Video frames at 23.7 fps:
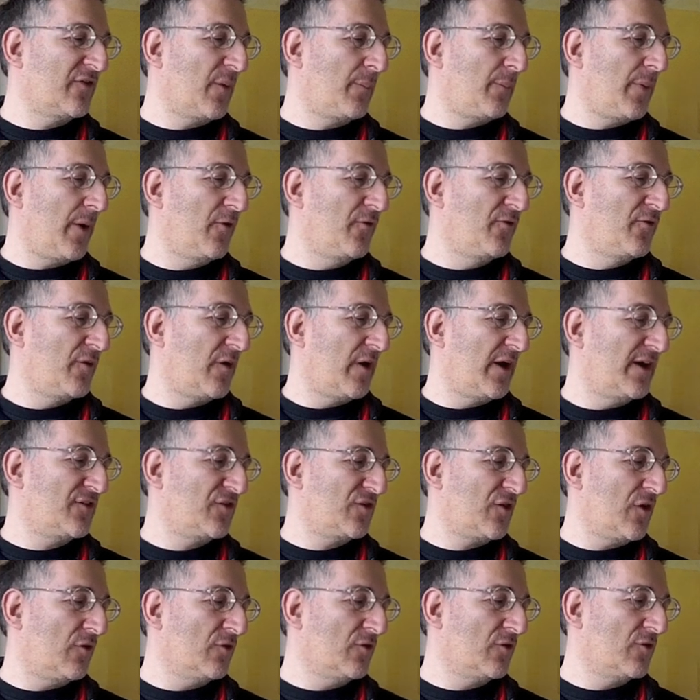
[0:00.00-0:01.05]
of the
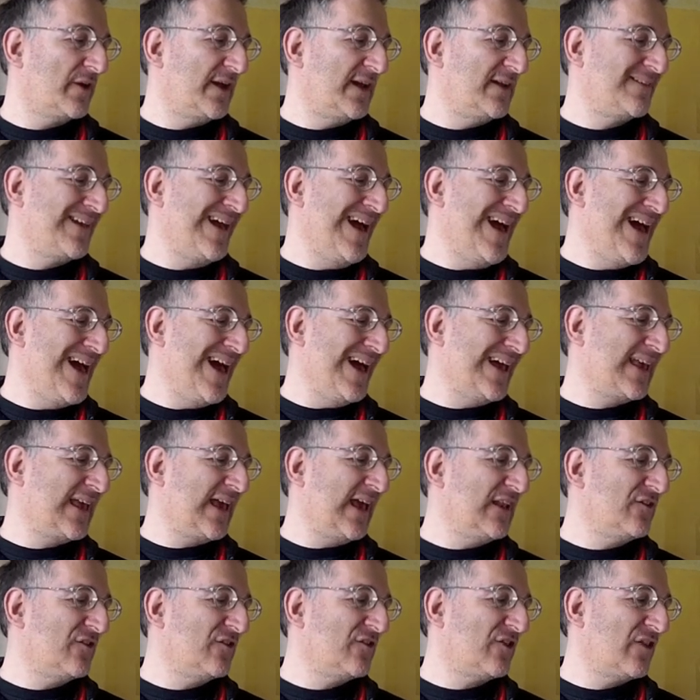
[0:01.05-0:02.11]
pulverised concrete,
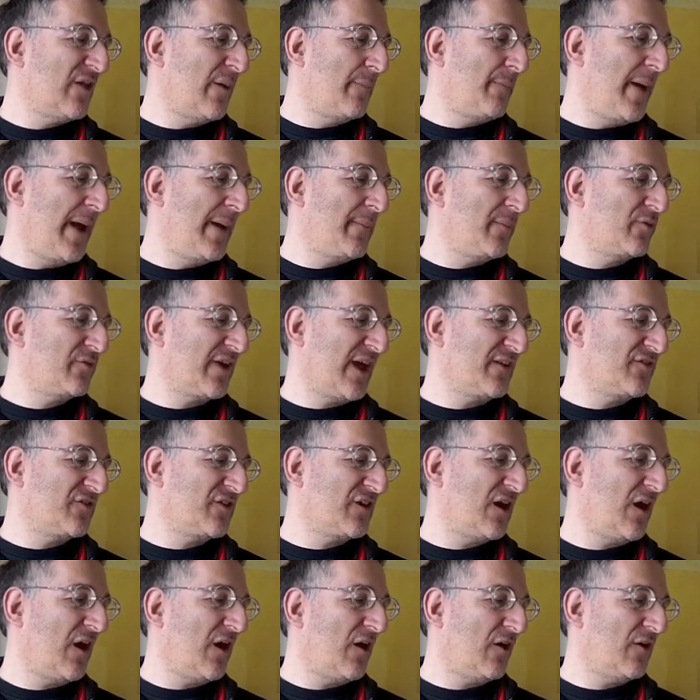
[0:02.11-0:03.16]
akin to the pebble
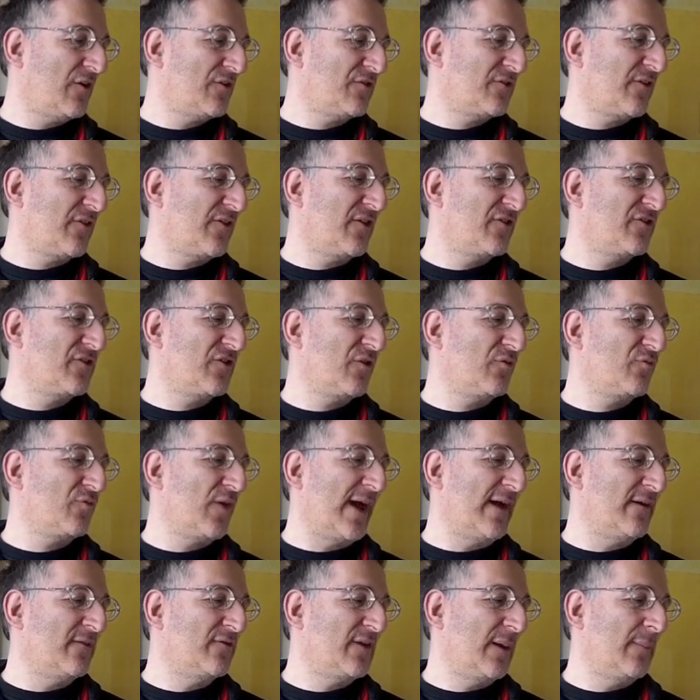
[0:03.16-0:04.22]
dash cast of the
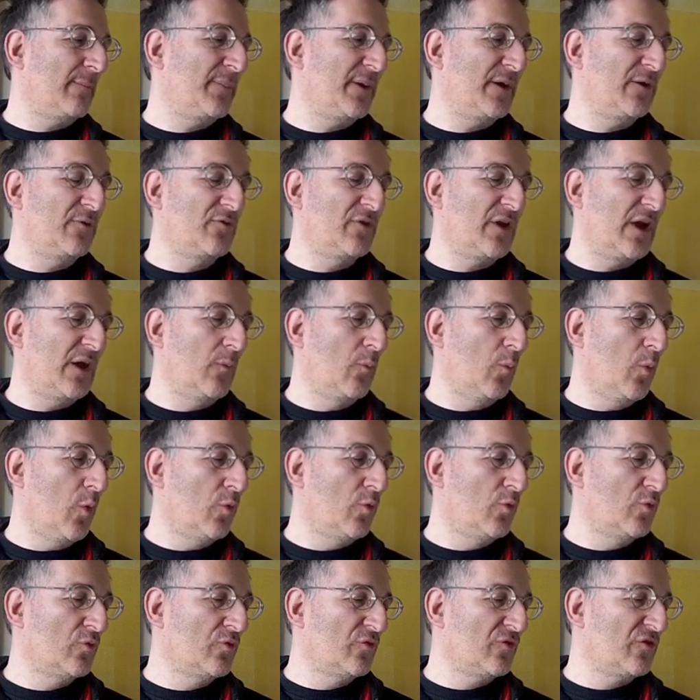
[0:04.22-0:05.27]
surrounding building
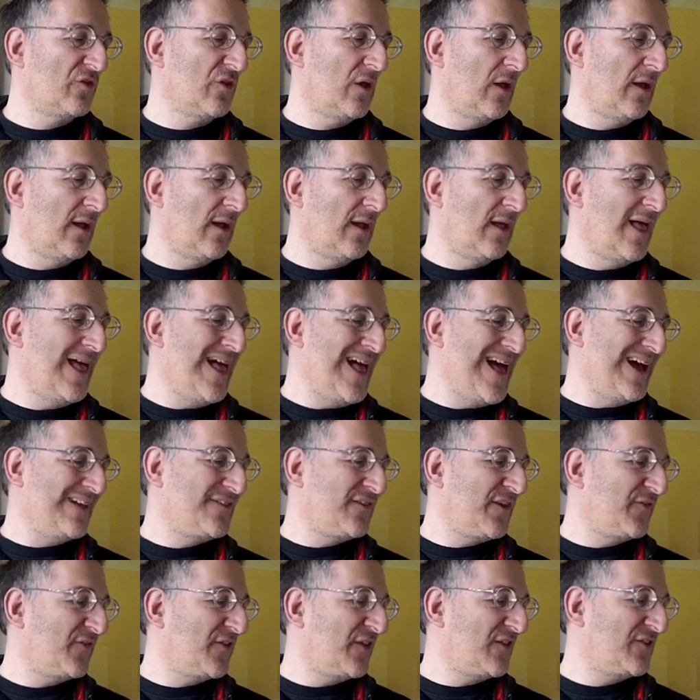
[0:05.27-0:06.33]
walls,
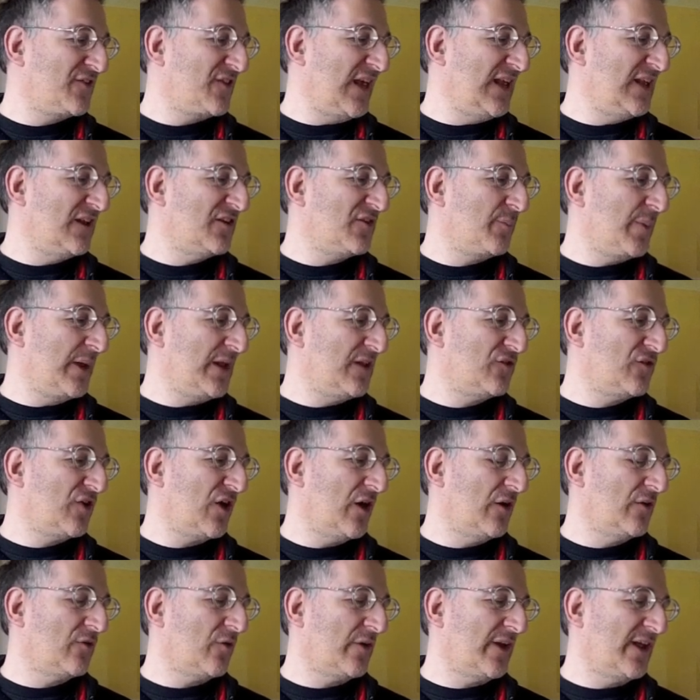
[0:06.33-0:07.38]
as if the scene has been
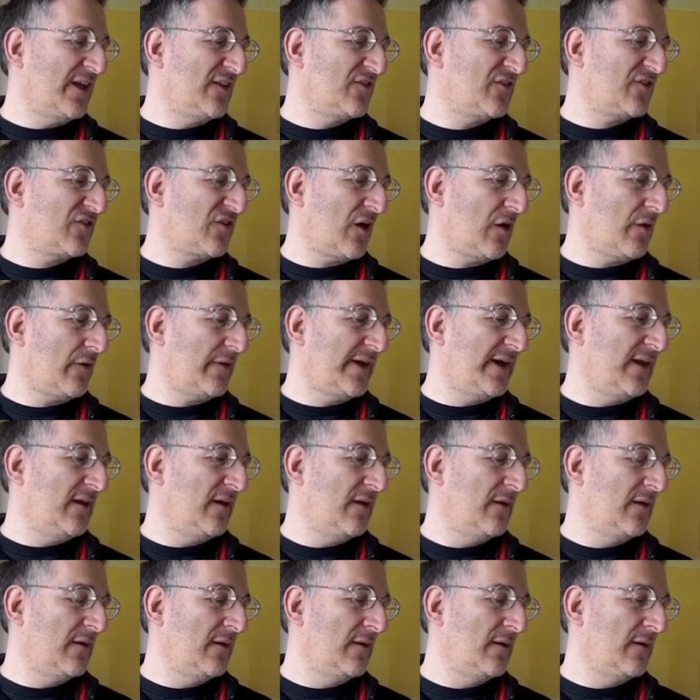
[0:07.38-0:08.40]
turned on its side.